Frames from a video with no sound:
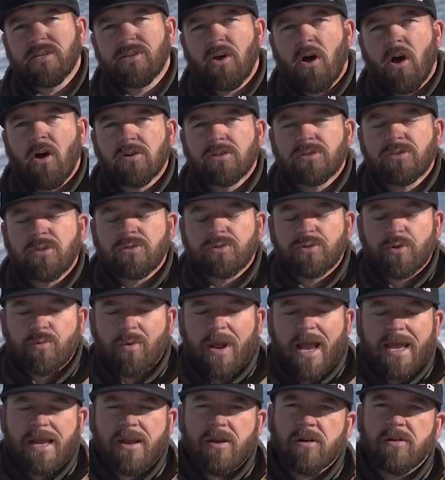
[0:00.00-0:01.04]
of Dog Soldier
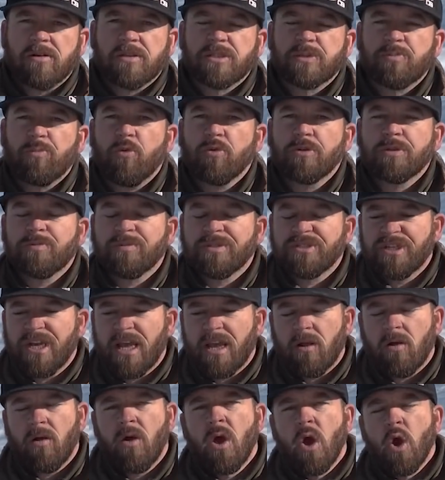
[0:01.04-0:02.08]
right here on the Sportsman
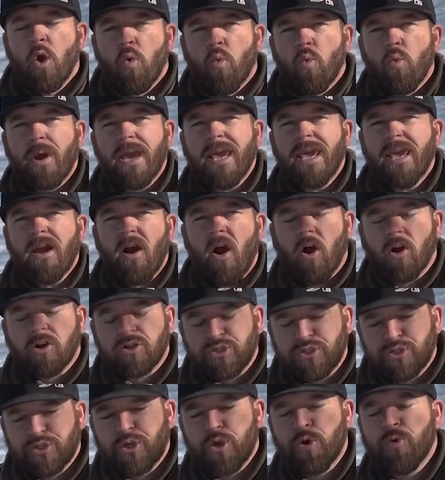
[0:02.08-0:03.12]
Channel. We are
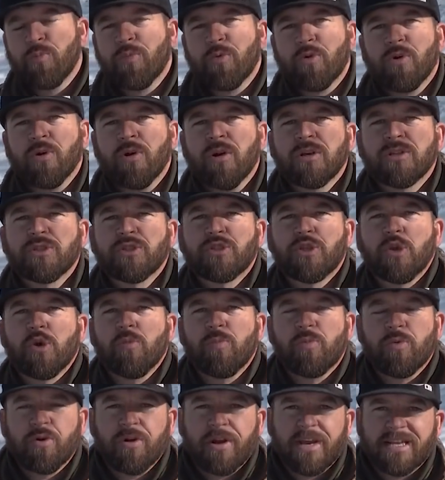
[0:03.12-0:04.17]
super,
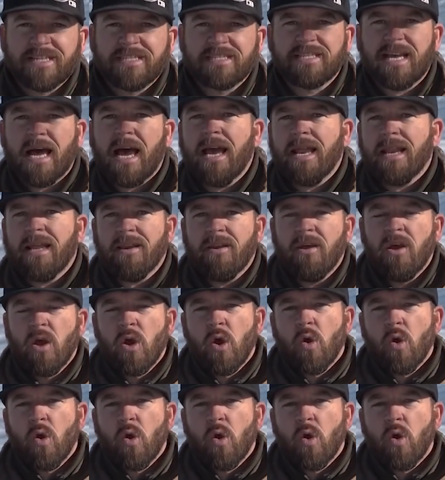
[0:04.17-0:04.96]
super excited.